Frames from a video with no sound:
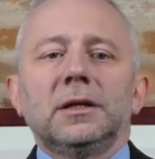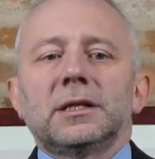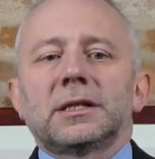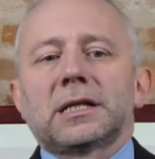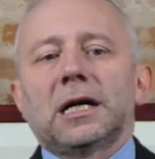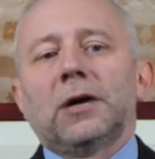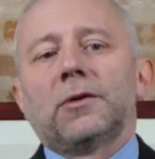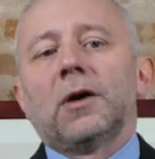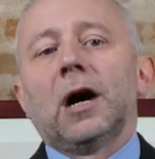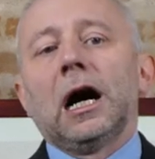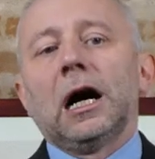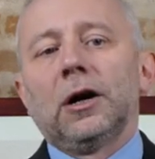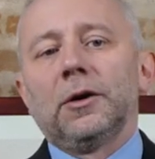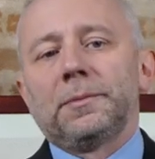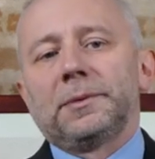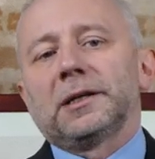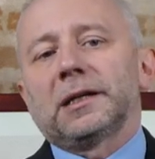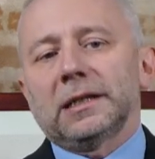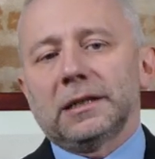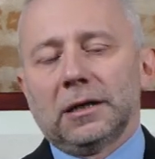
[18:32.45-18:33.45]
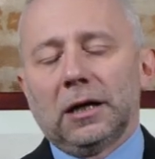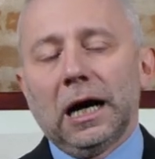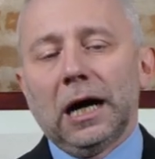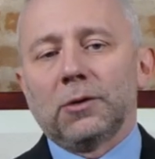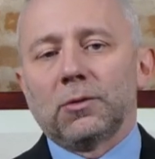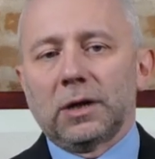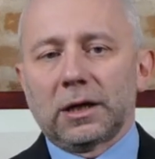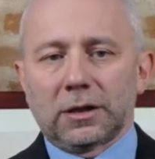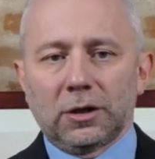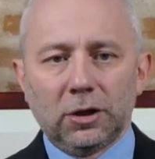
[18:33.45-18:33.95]
So
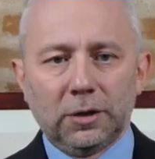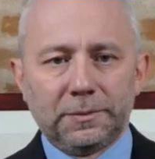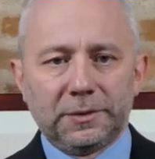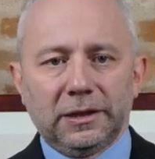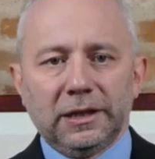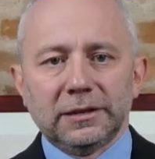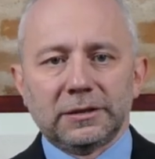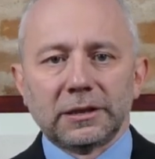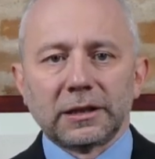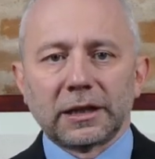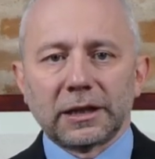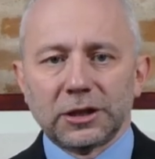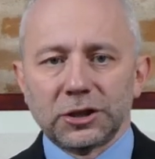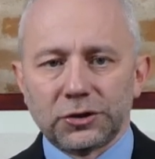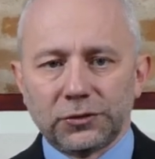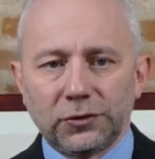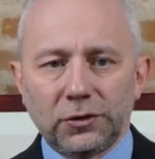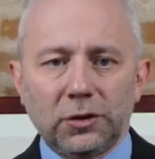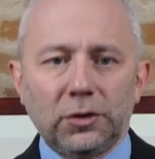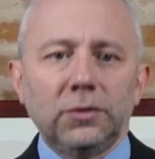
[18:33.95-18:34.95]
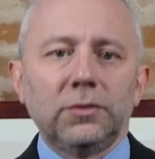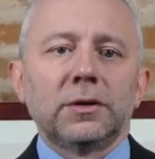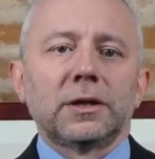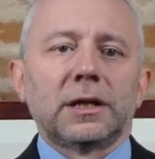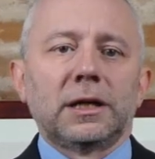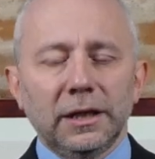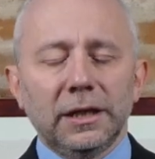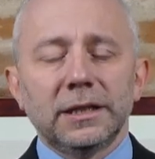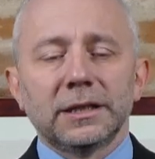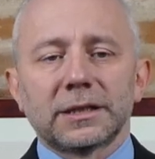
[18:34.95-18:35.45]
our operating cash flow
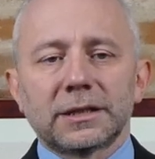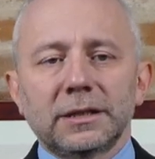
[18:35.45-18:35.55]
is